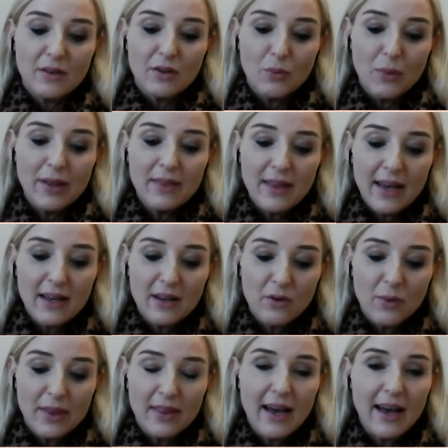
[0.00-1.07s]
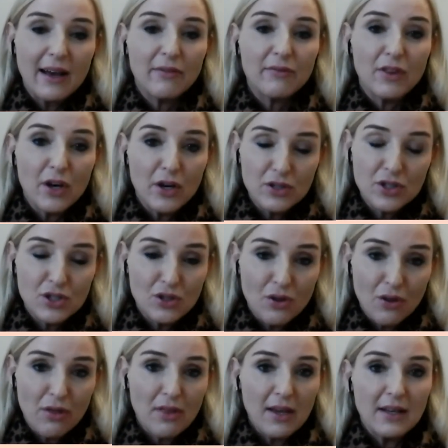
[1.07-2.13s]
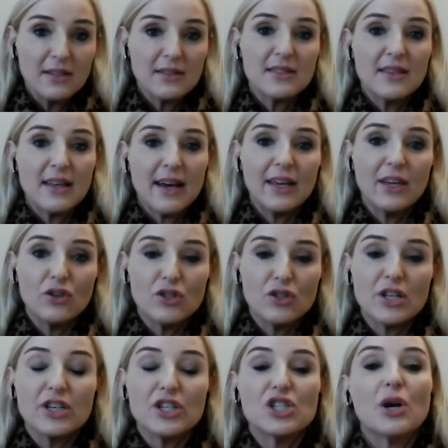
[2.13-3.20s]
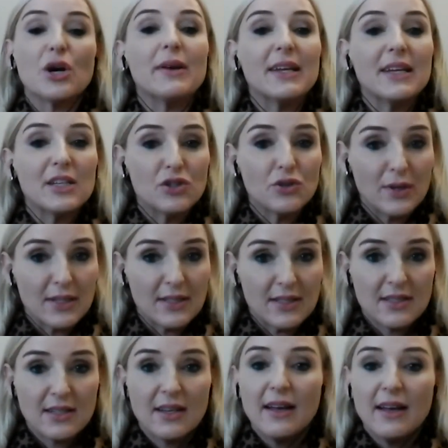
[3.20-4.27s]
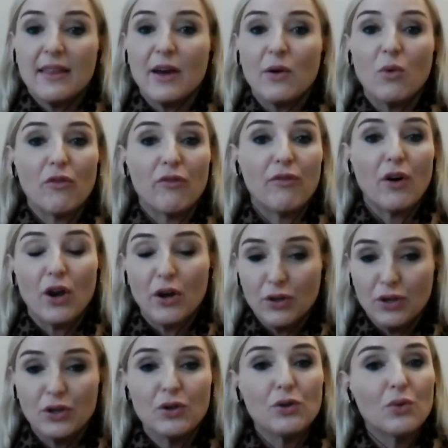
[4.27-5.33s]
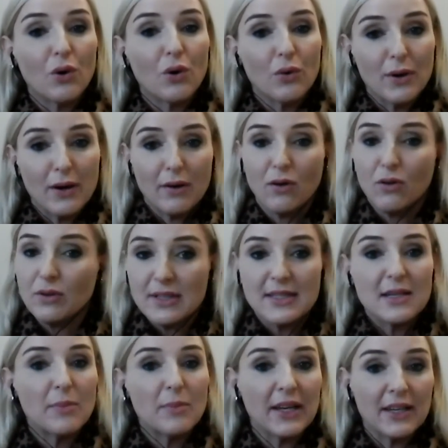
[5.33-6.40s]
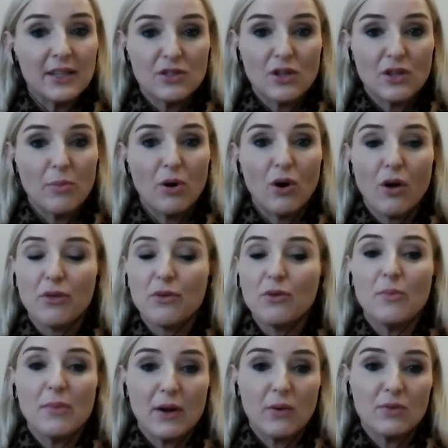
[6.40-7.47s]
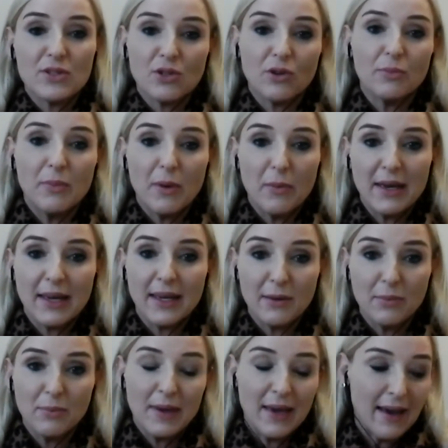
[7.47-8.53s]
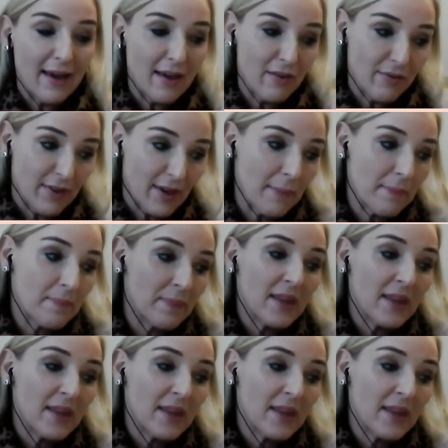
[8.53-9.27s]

when they have those two things, they usually show an interest. They will follow you or an older sibling into the bathroom. They will start mimicking behavior.